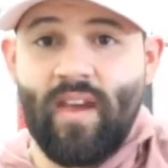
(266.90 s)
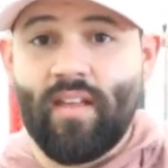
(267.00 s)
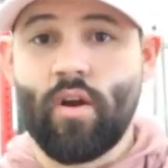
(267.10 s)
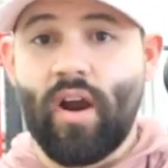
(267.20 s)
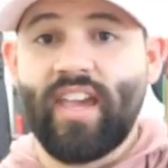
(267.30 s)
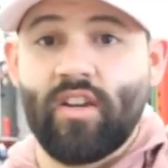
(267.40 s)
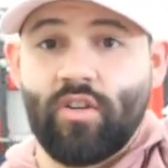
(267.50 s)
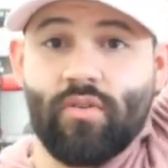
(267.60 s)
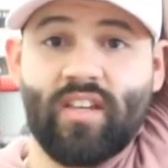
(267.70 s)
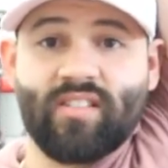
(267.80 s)
or I can
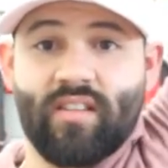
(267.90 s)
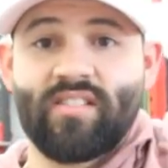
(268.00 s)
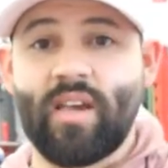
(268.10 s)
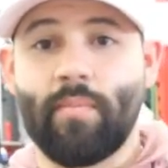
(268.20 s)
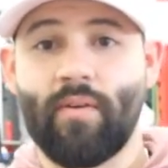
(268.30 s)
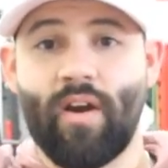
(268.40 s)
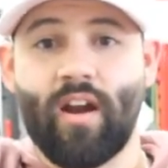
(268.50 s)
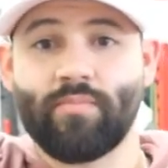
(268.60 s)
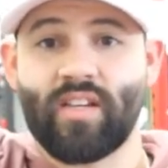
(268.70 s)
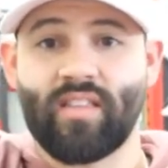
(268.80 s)
do this on this side, my right
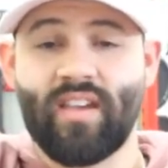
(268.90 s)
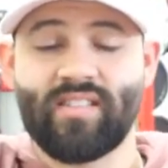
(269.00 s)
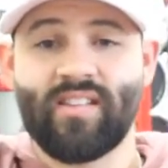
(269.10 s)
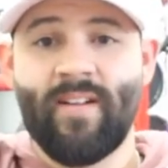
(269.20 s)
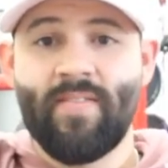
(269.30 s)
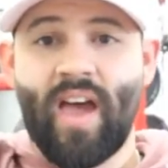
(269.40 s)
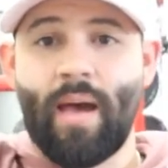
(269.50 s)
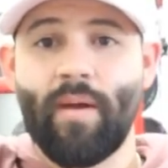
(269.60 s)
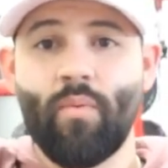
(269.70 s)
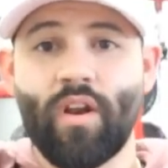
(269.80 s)
arm's like this,
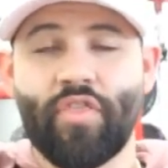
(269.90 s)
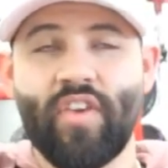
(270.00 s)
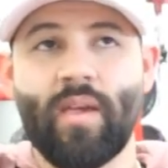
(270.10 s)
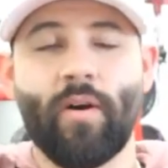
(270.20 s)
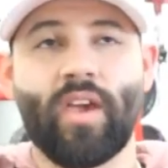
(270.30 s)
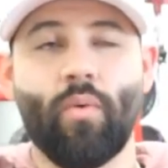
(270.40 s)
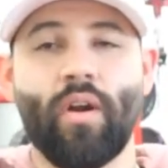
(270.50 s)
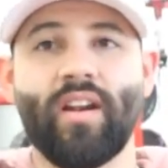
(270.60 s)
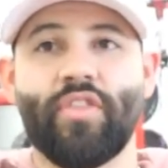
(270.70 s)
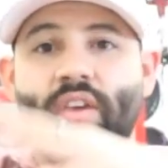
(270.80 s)
I might want to think about, okay, what do
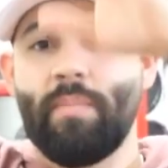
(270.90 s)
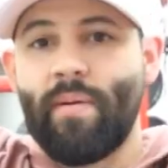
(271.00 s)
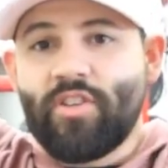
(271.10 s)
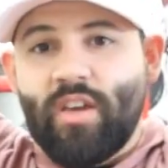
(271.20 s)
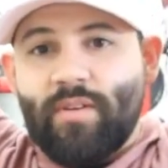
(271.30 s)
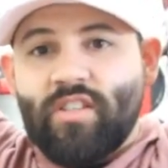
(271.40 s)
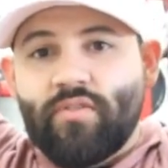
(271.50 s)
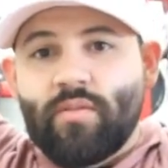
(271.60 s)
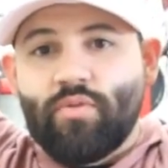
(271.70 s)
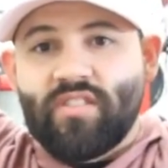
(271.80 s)
I need to think? Maybe I should give myself
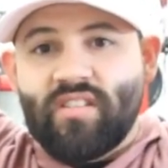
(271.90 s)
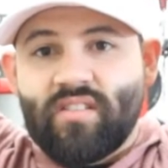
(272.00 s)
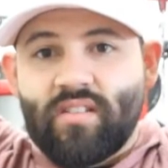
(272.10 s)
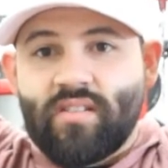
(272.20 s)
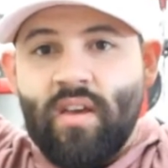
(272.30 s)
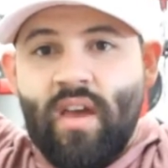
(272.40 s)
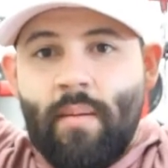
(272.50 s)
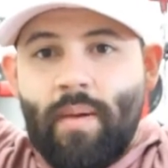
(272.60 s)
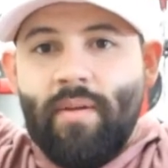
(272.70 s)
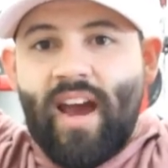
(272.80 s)
some resistance.
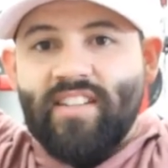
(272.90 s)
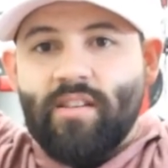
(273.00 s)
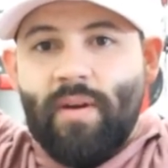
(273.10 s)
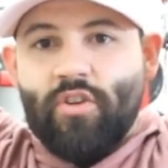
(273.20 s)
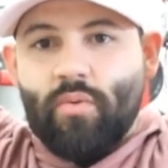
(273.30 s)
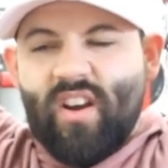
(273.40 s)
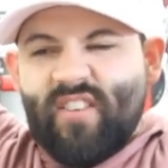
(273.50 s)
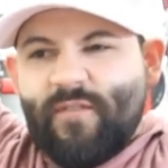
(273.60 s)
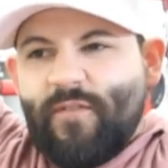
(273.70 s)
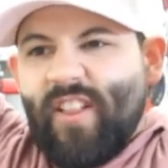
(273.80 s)
Maybe an isometric where I
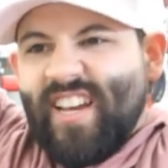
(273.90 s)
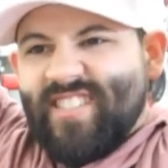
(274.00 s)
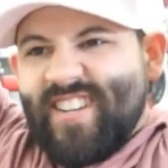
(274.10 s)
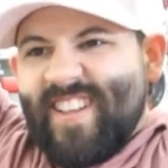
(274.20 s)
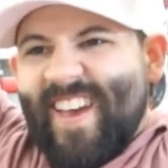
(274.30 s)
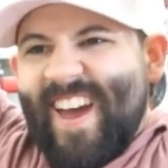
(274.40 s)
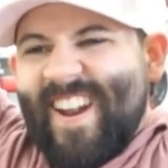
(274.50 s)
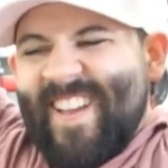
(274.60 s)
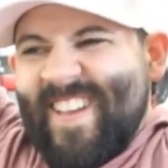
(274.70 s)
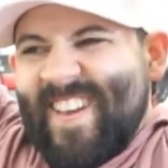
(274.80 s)
can flex into that.
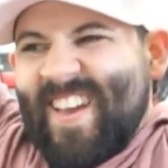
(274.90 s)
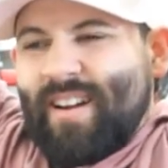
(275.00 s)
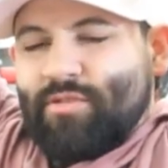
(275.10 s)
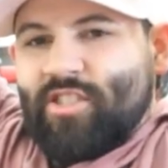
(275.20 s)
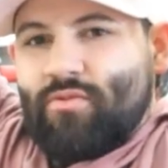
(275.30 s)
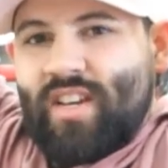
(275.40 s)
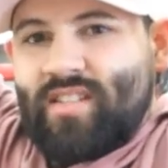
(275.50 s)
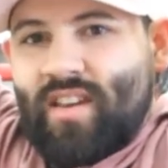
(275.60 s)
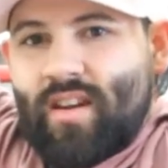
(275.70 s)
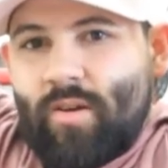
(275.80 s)
I'm
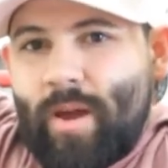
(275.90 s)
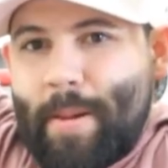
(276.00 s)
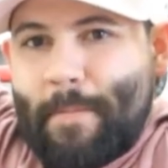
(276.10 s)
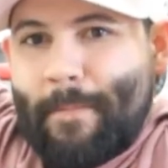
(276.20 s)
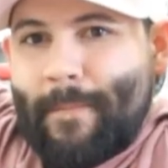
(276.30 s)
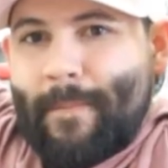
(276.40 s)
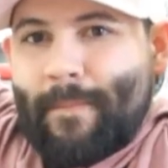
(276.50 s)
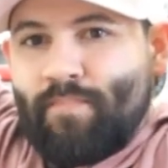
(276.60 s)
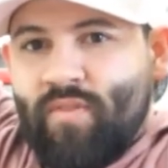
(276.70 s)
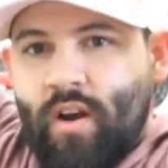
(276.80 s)
squeezing into it.
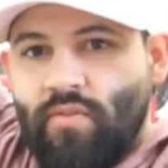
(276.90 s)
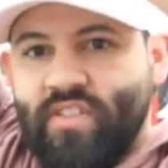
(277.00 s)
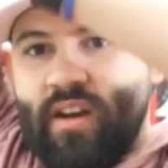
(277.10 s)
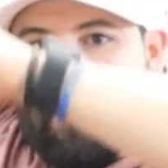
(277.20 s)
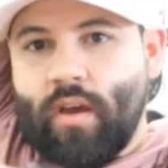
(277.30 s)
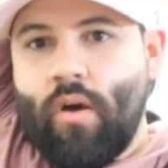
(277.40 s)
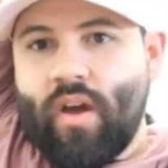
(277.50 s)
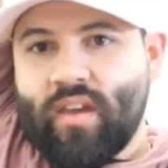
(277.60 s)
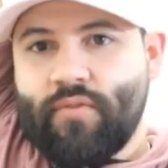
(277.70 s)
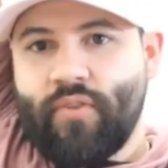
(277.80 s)
And then all of a sudden I'm like, oh,
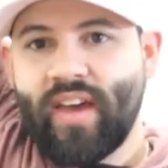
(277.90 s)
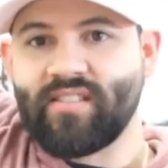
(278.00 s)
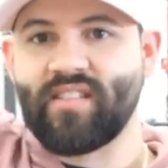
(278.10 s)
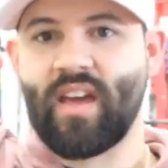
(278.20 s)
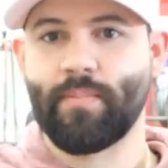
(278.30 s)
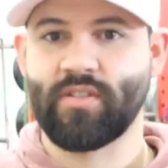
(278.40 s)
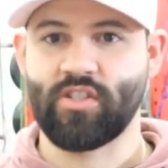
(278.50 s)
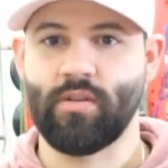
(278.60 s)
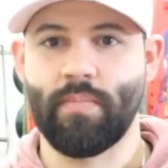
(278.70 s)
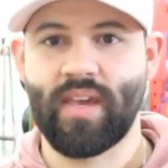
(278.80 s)
I can flex to that
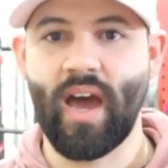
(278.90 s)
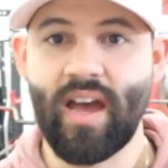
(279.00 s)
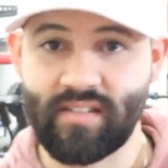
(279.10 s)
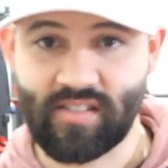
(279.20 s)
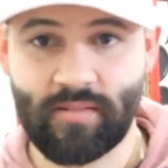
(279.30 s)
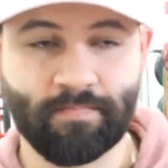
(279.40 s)
position. Because